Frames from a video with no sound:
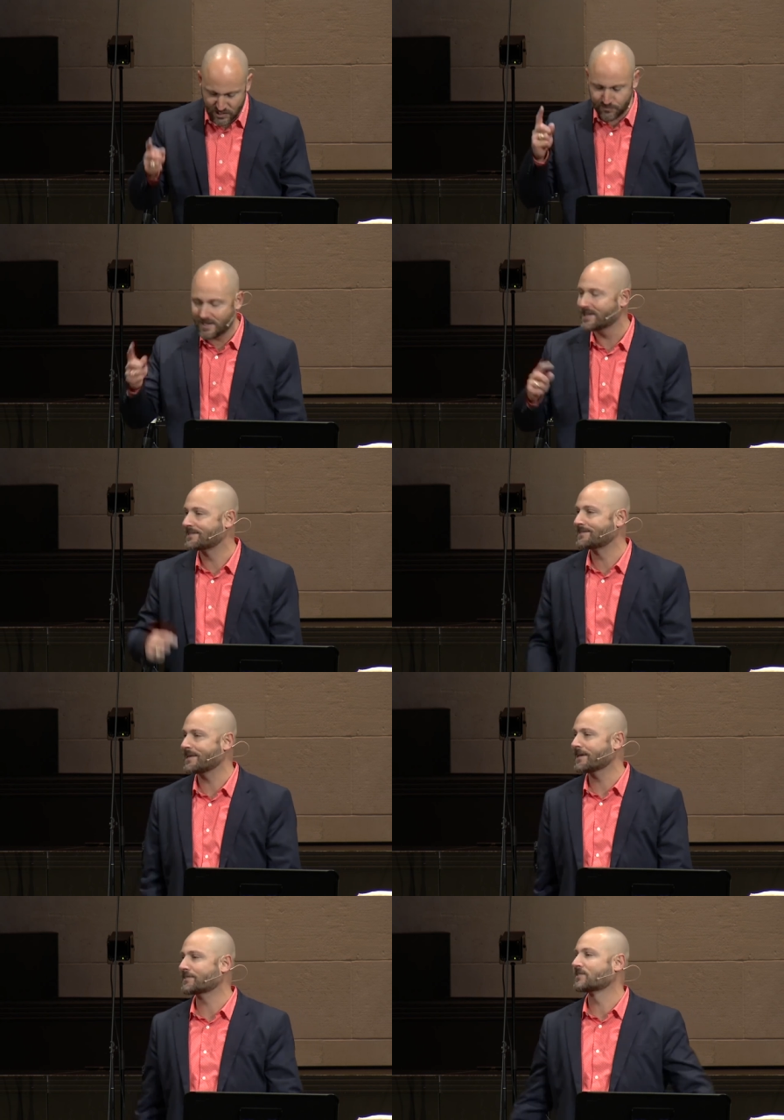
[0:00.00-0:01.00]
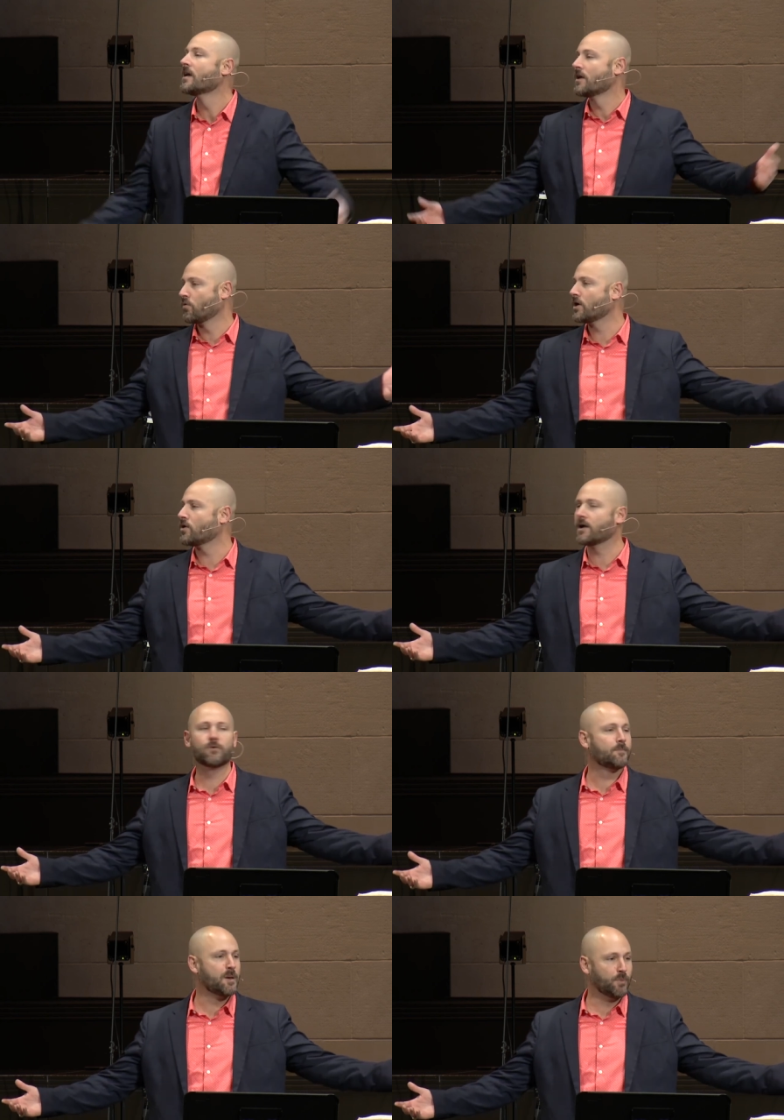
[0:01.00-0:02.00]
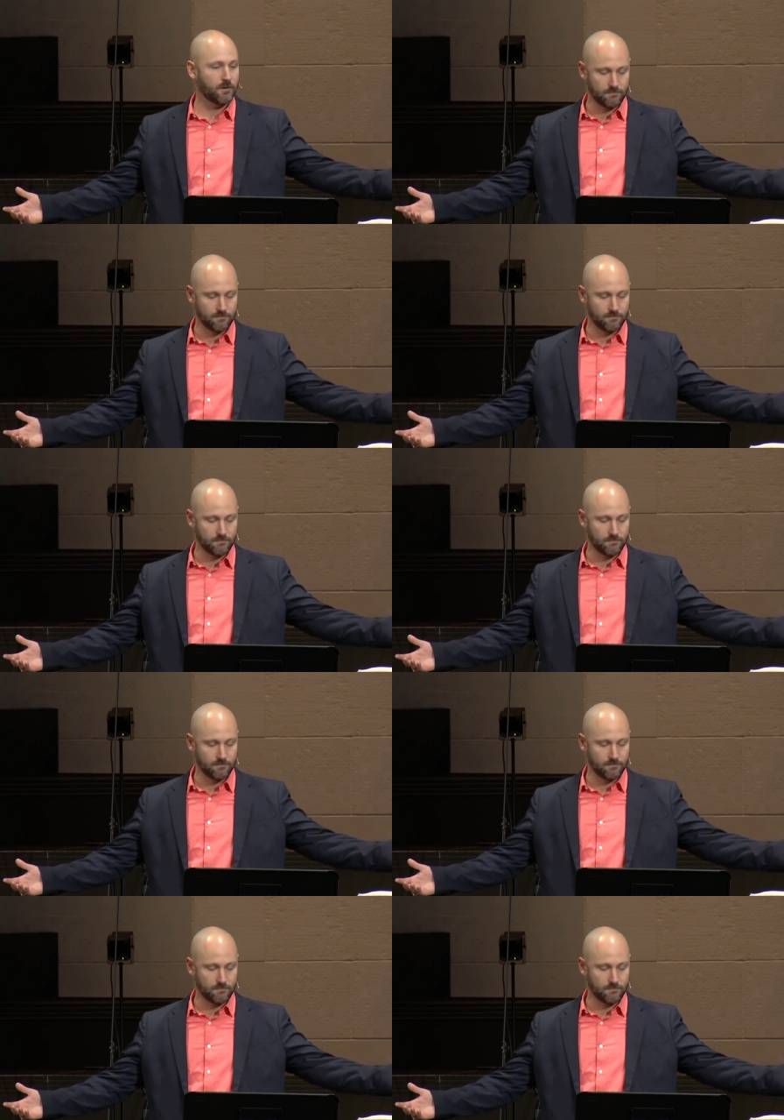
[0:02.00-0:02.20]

me it stinks. What do I remember?